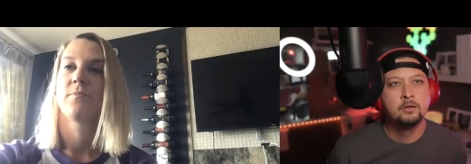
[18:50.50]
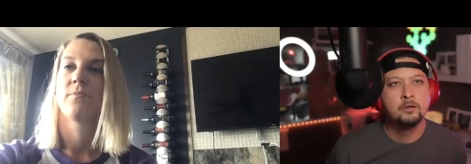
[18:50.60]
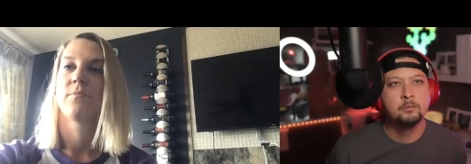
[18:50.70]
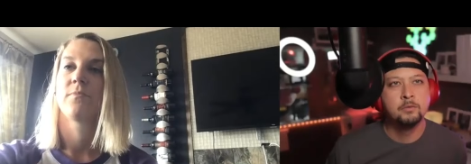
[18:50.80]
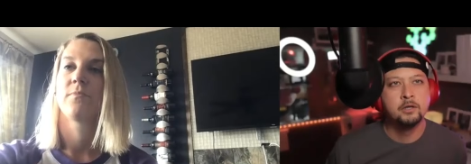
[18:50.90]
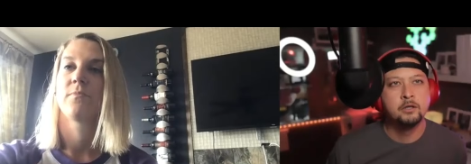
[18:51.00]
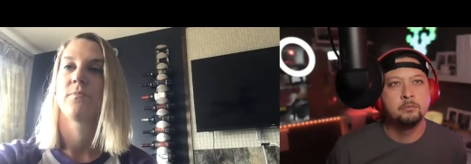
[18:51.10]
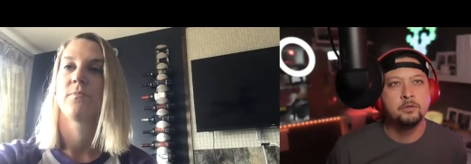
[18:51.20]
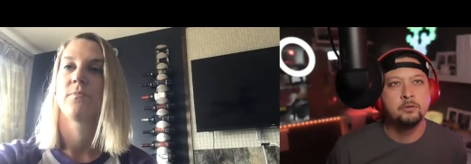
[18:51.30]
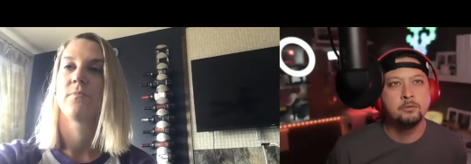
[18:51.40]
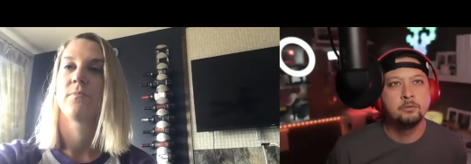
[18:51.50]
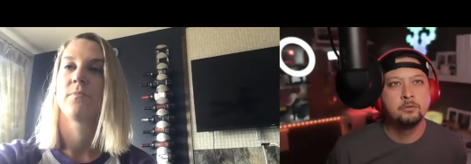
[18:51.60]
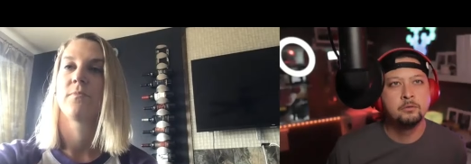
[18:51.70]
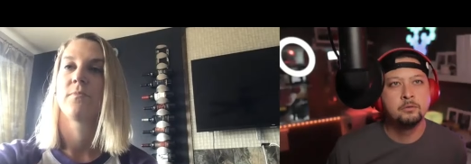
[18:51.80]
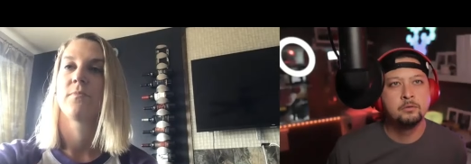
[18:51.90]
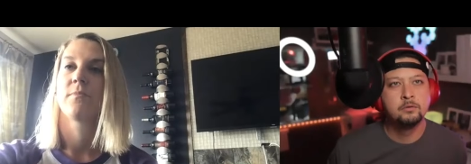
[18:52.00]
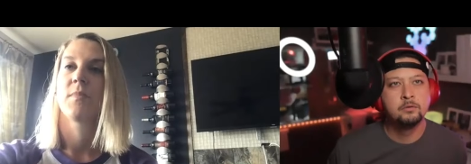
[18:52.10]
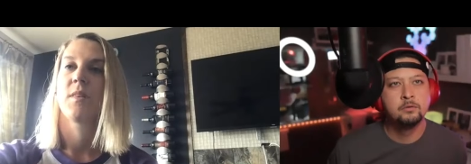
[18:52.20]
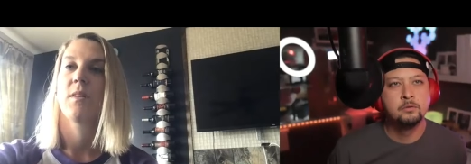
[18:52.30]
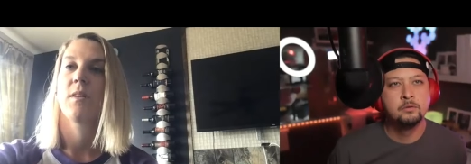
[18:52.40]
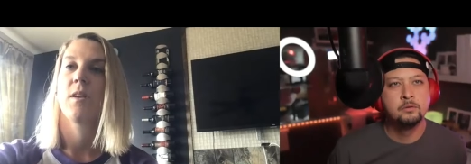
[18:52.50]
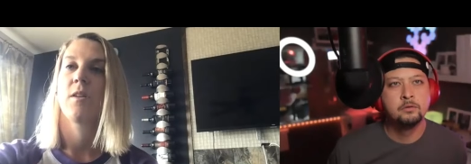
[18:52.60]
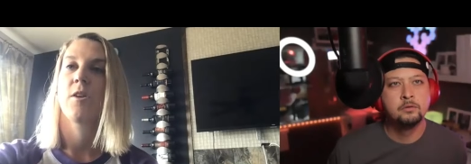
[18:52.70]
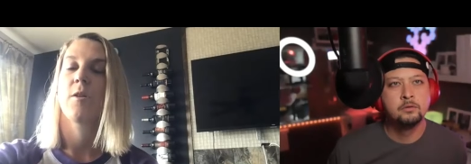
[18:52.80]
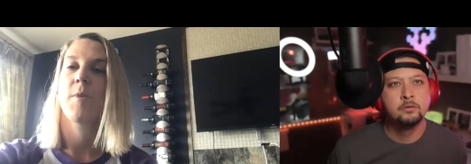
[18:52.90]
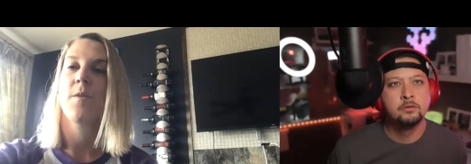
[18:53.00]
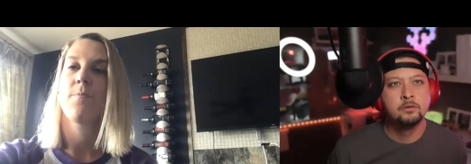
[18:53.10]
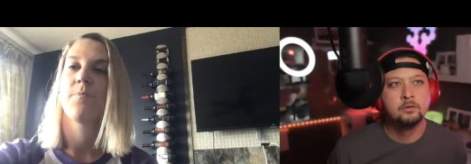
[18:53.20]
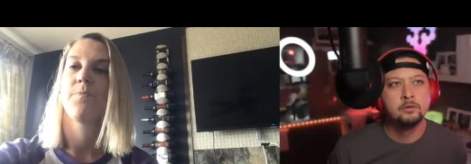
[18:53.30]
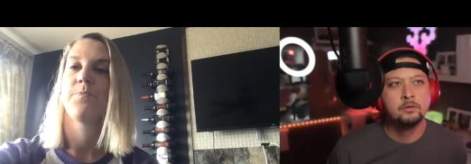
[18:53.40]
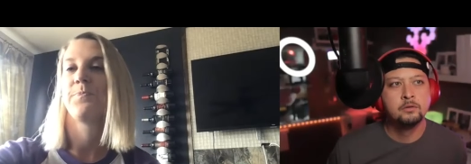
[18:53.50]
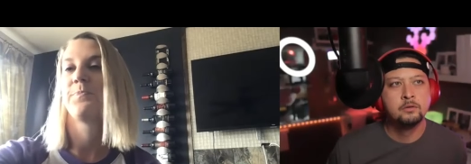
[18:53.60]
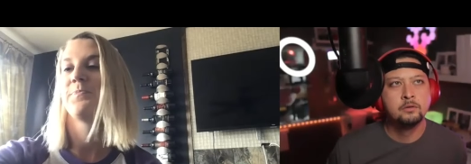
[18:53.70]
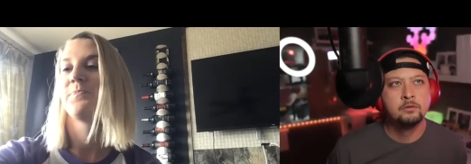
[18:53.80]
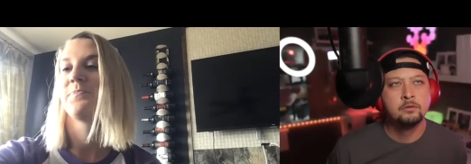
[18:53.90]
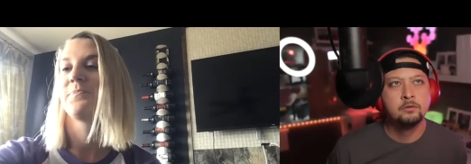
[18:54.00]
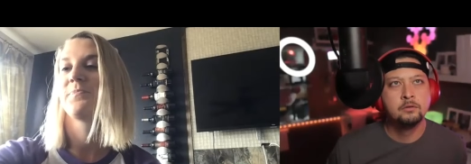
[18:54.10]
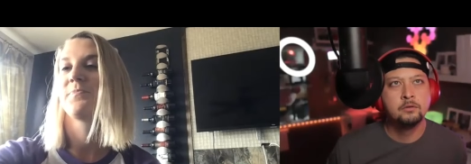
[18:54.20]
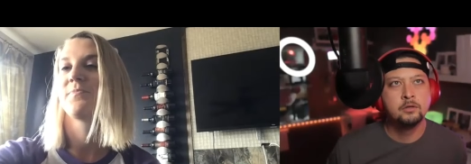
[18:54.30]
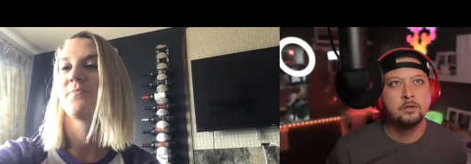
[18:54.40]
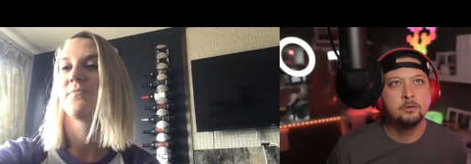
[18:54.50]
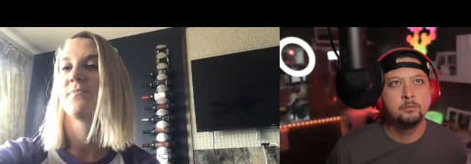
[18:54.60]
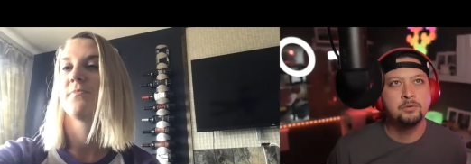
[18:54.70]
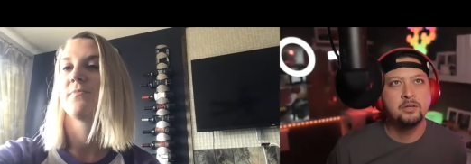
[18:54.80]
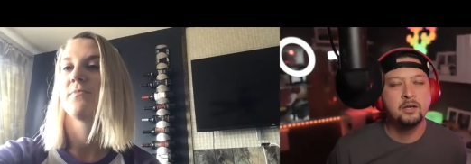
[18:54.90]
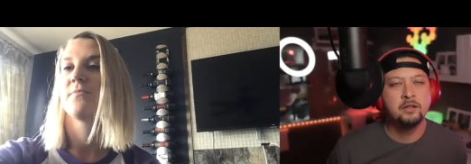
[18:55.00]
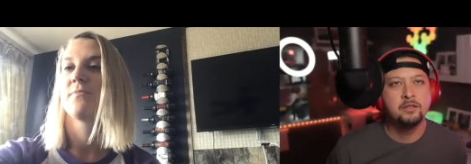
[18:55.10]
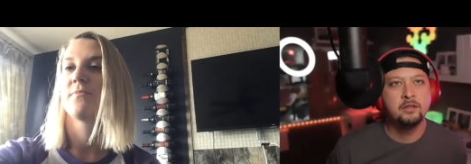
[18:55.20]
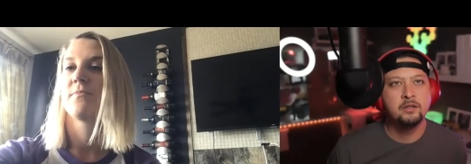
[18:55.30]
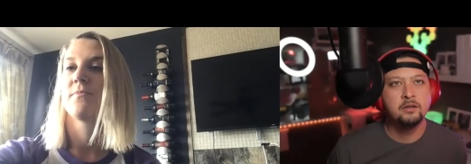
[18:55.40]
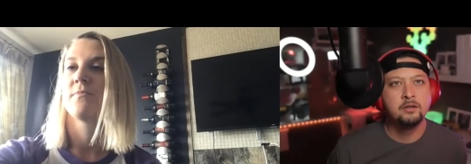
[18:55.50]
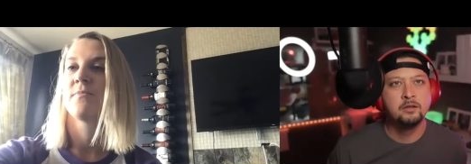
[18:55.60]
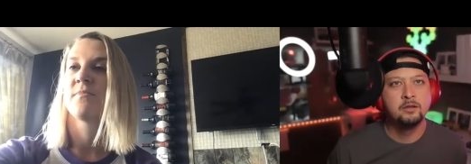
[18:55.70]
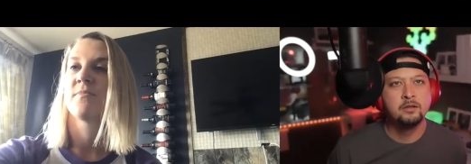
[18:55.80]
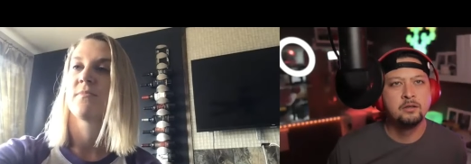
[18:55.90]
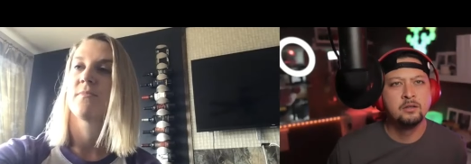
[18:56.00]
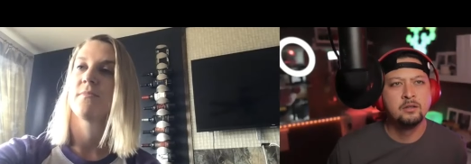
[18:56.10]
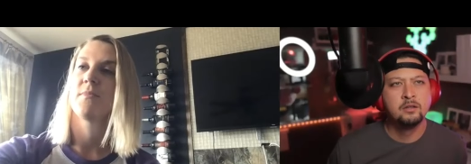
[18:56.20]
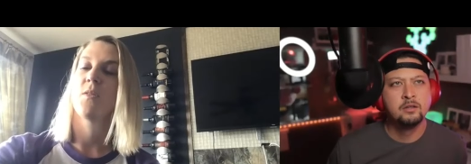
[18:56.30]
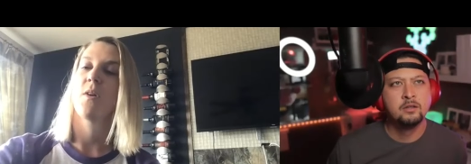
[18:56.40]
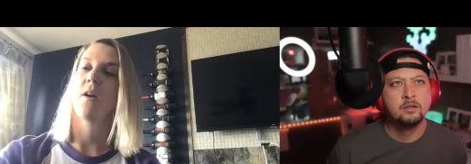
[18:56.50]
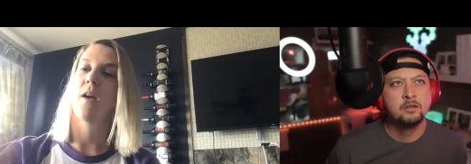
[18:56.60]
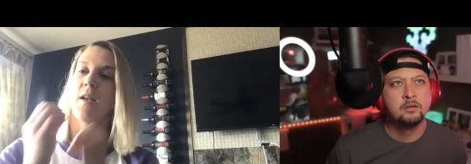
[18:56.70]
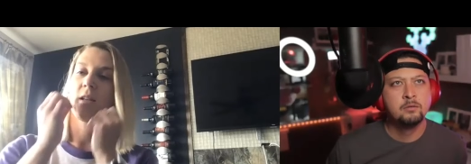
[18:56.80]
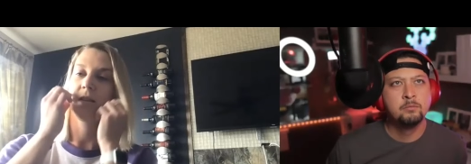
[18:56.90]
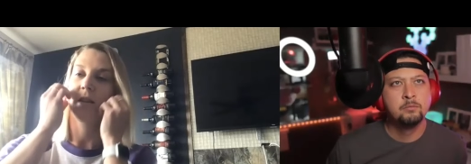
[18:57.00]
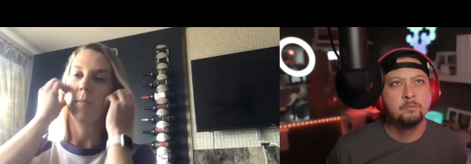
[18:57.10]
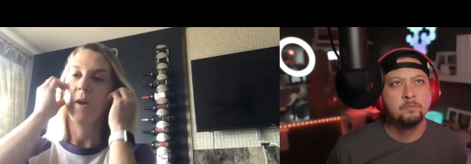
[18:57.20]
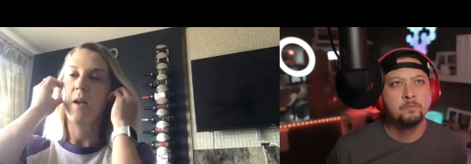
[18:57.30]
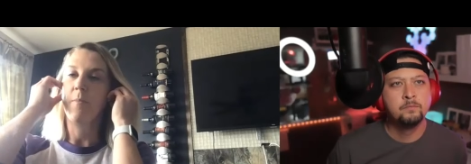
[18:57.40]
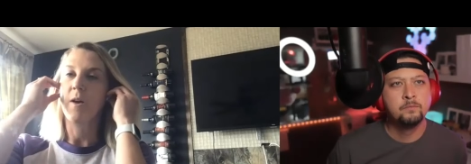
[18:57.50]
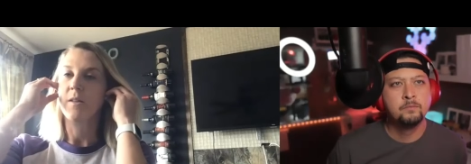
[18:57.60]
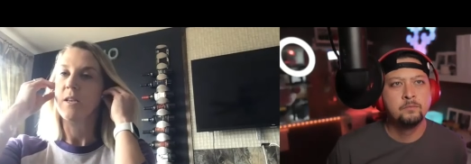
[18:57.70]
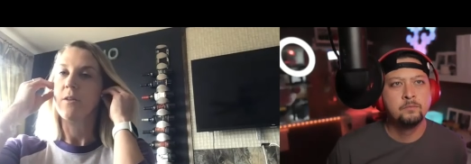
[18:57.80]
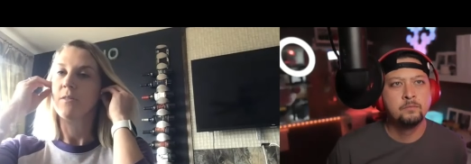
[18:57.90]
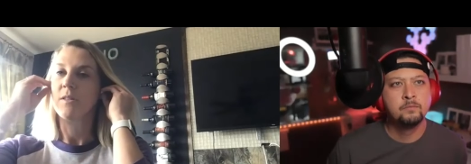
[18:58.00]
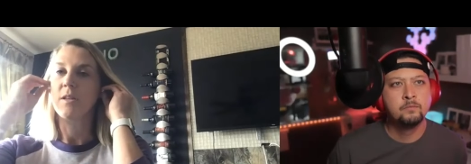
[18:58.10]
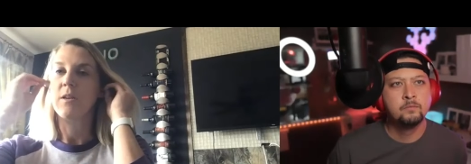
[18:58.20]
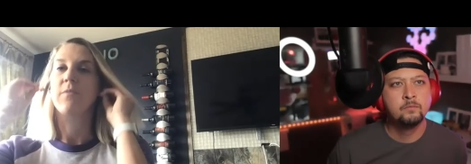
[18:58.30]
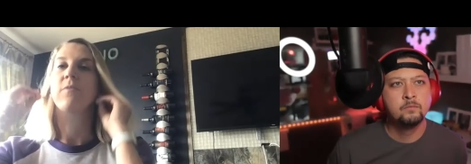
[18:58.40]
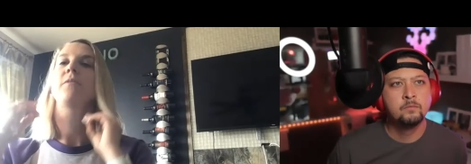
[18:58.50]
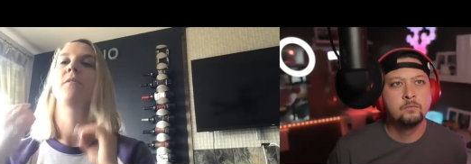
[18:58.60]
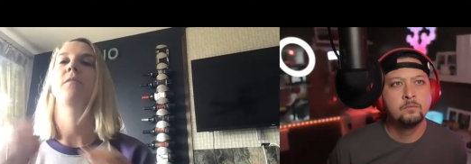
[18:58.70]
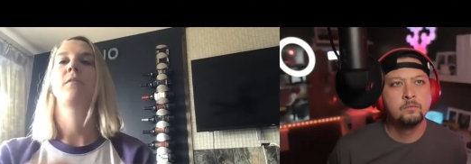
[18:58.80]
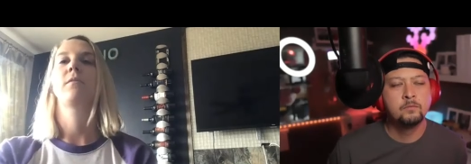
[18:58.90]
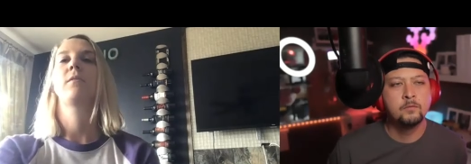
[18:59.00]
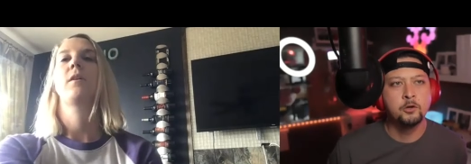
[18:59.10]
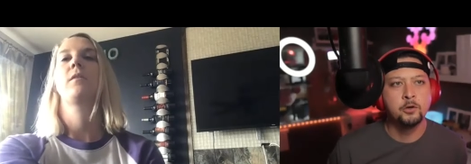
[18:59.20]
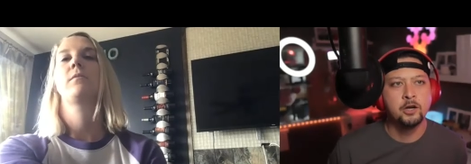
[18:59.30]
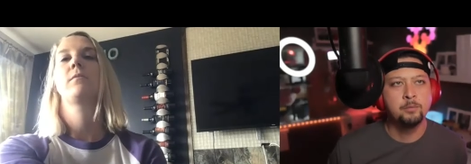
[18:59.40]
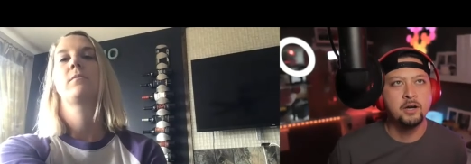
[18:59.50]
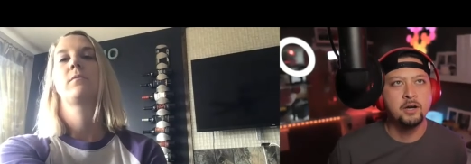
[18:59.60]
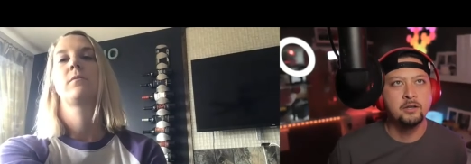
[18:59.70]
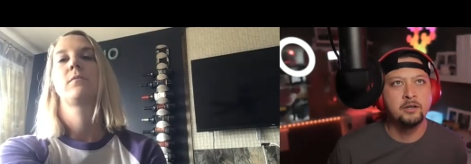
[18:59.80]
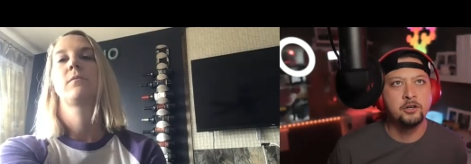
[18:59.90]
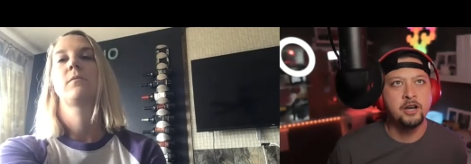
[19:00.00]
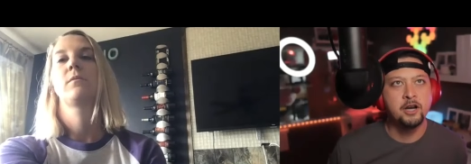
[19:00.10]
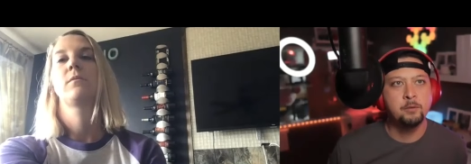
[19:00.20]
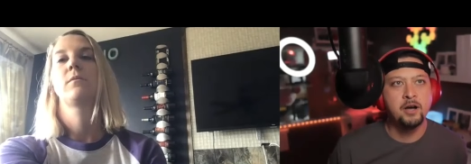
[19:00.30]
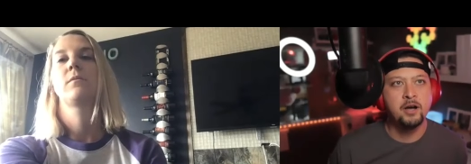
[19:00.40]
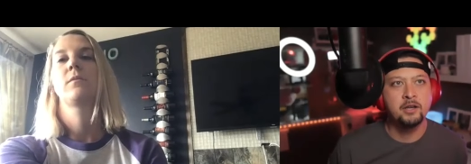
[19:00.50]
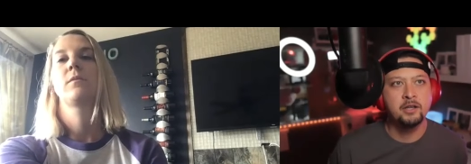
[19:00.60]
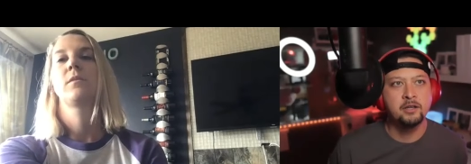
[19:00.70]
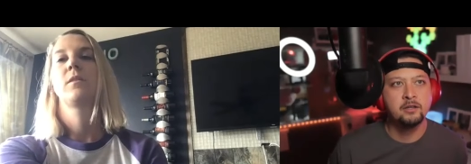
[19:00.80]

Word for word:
Speaker 1: I'm going to unmute. Can you hear me? Nope, nothing.
Speaker 2: Yeah, I can take my iPods out and see
Speaker 1: Oh, you're AirPodding. You're AirPodding.